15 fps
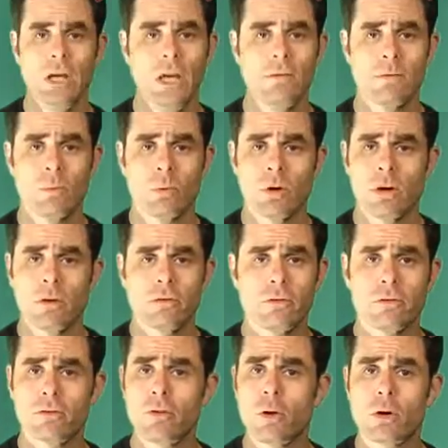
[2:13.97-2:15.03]
Even worse,
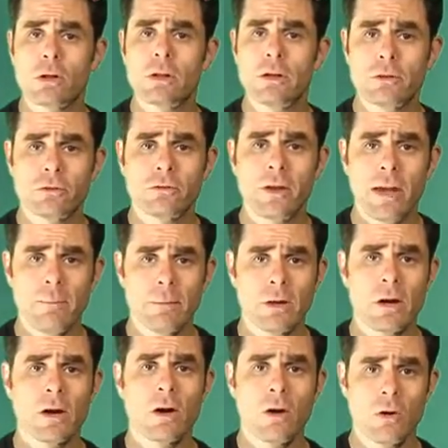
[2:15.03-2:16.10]
there's no clear statement
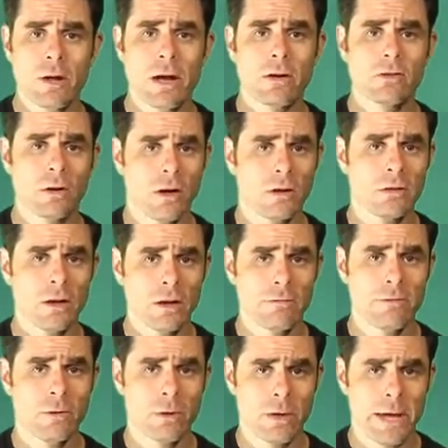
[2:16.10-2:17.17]
on Kodak's online
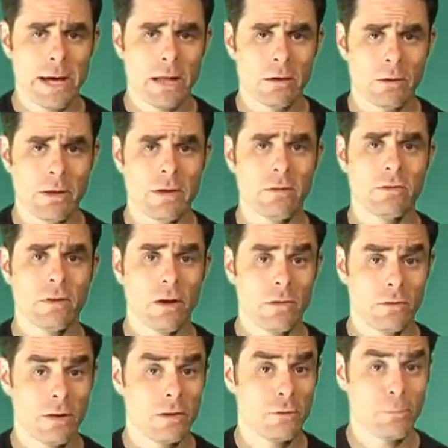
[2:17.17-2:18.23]
photo gallery that says
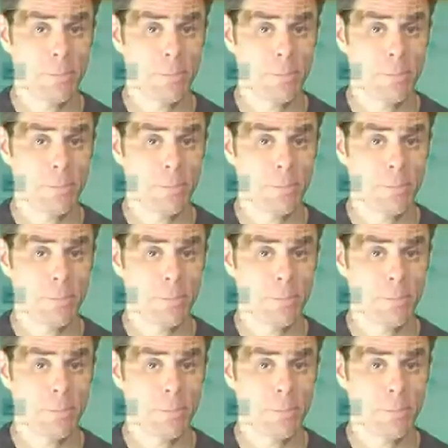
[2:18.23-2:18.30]
that its